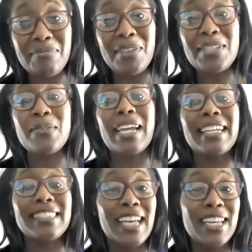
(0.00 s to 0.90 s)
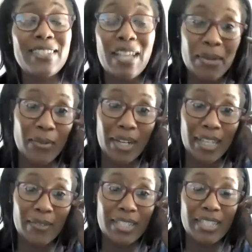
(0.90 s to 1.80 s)
So what I can tell you is I'll be
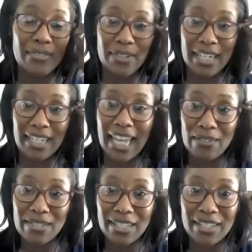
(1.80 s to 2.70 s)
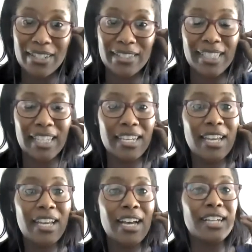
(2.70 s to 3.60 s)
working with different counselors and
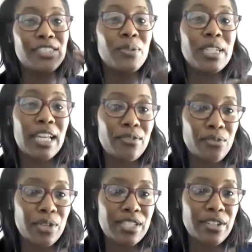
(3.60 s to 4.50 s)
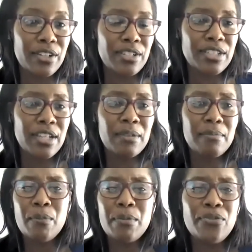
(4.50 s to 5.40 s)
doing a lot of research.
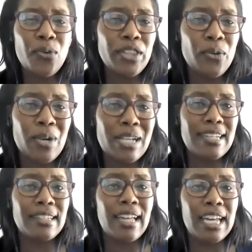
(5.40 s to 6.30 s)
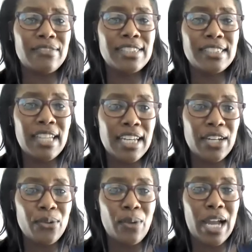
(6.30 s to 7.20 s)
Remember before there wasn't a lot of
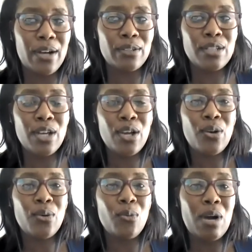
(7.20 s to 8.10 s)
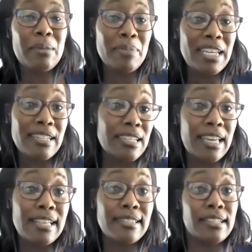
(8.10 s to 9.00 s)
study around what
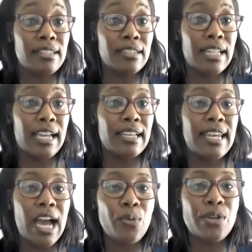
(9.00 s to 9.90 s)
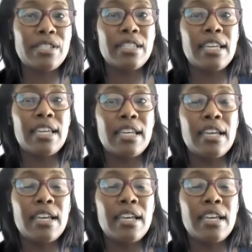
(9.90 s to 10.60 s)
PTSD looked like. Now we're seeing,